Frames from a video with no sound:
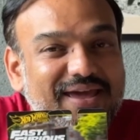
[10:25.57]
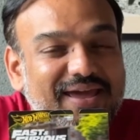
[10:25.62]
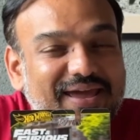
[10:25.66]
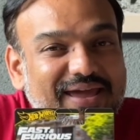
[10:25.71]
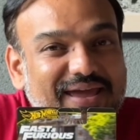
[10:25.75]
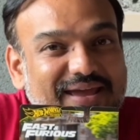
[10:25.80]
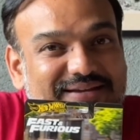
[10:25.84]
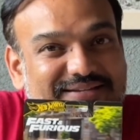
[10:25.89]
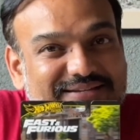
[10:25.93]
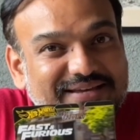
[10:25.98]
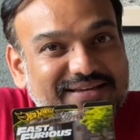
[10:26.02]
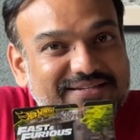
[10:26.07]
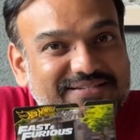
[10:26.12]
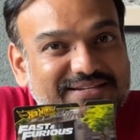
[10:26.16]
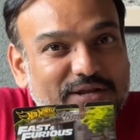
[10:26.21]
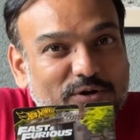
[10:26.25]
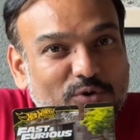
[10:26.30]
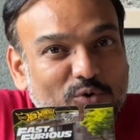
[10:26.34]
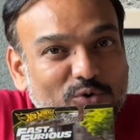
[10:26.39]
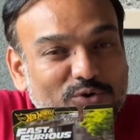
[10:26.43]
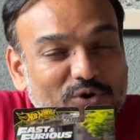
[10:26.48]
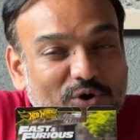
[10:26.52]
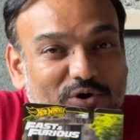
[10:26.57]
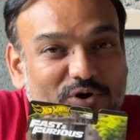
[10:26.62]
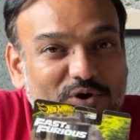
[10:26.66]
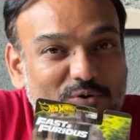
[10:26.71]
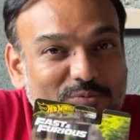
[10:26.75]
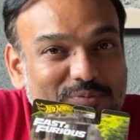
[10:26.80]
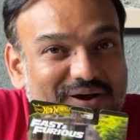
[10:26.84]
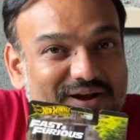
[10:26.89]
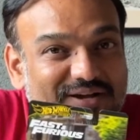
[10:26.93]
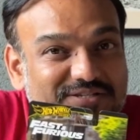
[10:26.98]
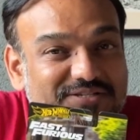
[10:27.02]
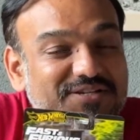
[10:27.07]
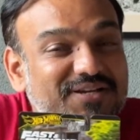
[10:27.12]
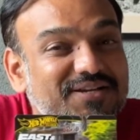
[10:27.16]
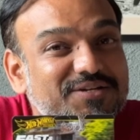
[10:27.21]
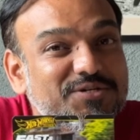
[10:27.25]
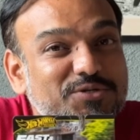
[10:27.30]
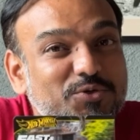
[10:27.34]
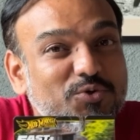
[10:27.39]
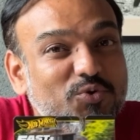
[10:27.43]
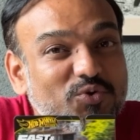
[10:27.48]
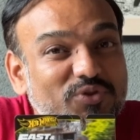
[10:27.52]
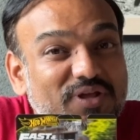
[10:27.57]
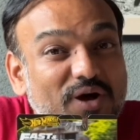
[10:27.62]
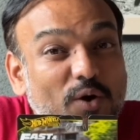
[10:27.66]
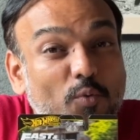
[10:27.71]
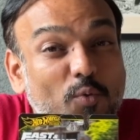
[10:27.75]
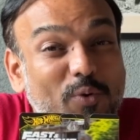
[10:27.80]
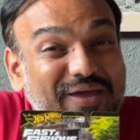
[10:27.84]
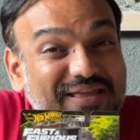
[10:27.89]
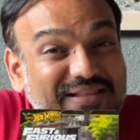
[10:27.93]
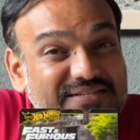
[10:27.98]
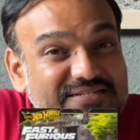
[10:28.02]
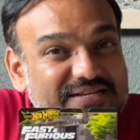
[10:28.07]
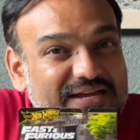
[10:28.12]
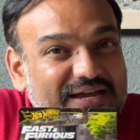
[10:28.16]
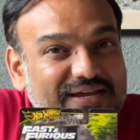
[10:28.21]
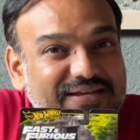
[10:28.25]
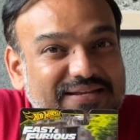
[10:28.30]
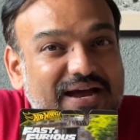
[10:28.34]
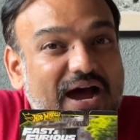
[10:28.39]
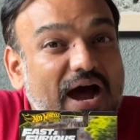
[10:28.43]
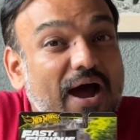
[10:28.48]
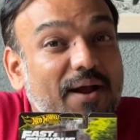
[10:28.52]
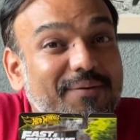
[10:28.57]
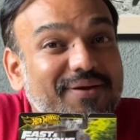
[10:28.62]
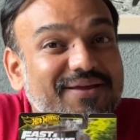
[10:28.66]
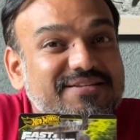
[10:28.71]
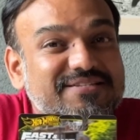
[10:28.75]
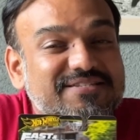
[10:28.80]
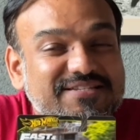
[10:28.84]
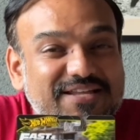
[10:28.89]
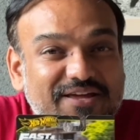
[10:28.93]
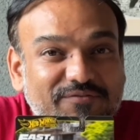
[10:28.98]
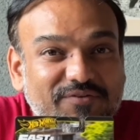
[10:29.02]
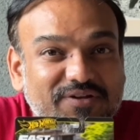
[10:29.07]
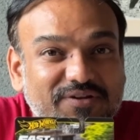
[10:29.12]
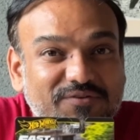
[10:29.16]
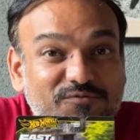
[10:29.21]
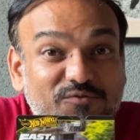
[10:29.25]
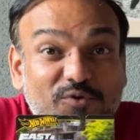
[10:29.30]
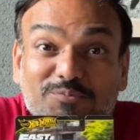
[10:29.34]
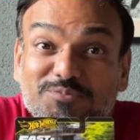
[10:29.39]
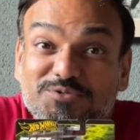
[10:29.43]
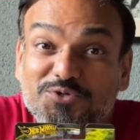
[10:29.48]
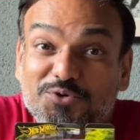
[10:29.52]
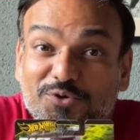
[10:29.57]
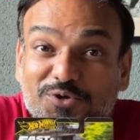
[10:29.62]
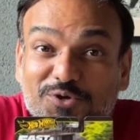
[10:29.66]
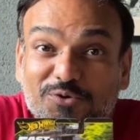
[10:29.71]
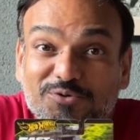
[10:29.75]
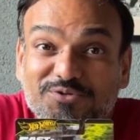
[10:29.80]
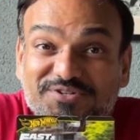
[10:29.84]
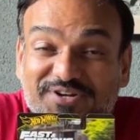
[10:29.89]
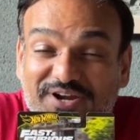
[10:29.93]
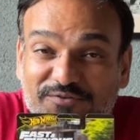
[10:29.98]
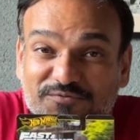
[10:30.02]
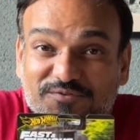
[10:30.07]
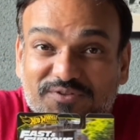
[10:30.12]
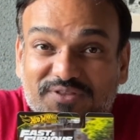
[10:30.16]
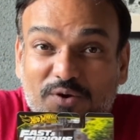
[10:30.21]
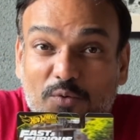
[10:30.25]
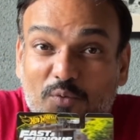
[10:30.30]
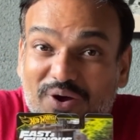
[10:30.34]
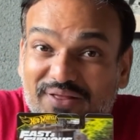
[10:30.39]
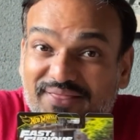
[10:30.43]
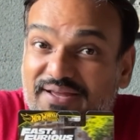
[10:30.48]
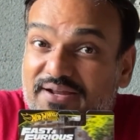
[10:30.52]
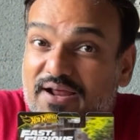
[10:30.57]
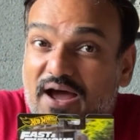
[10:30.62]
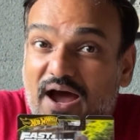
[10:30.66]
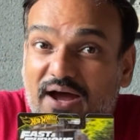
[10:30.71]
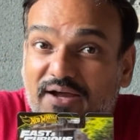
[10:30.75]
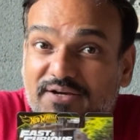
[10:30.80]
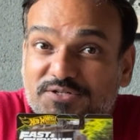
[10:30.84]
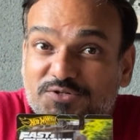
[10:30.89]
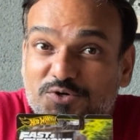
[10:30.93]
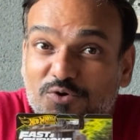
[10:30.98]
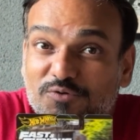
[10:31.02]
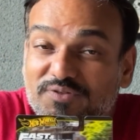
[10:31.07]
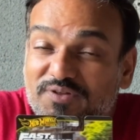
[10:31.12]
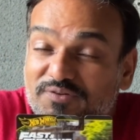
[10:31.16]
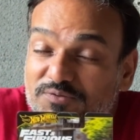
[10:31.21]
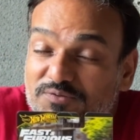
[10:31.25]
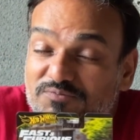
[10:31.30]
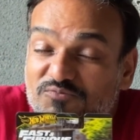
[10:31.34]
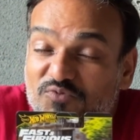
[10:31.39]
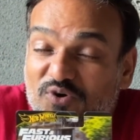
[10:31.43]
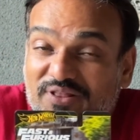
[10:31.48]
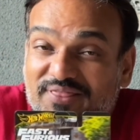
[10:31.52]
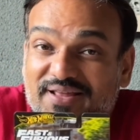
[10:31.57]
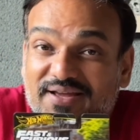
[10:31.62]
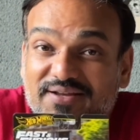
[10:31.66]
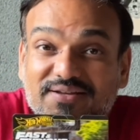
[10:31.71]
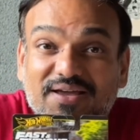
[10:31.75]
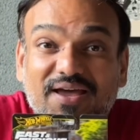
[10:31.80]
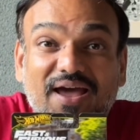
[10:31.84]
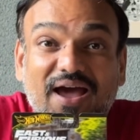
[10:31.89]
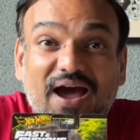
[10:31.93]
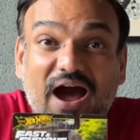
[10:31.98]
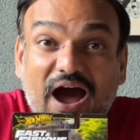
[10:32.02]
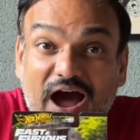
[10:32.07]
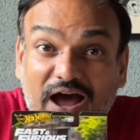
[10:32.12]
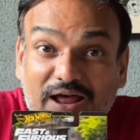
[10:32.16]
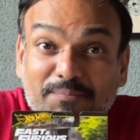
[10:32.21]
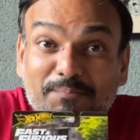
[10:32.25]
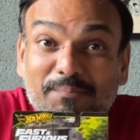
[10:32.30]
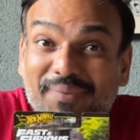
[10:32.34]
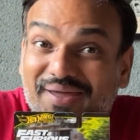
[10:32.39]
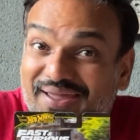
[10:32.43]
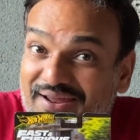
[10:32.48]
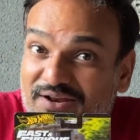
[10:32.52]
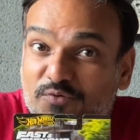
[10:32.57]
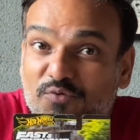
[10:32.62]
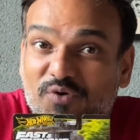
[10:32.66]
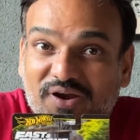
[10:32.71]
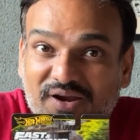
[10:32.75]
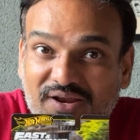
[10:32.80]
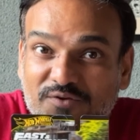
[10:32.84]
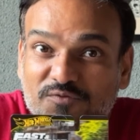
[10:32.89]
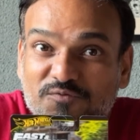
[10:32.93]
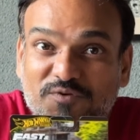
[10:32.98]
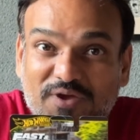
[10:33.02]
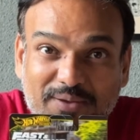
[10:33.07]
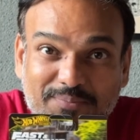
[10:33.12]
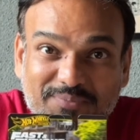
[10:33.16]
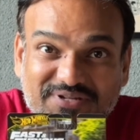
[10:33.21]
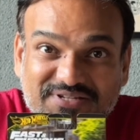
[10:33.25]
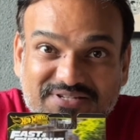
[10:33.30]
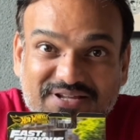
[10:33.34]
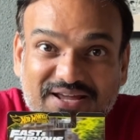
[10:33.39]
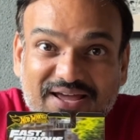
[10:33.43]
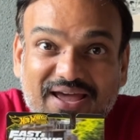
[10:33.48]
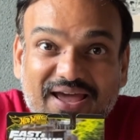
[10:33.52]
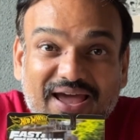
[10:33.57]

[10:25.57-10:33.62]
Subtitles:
It is an ode or homage to the wheelside RX-7 from Tokyo Drift, the one that Han drove, the one that Han made very famous.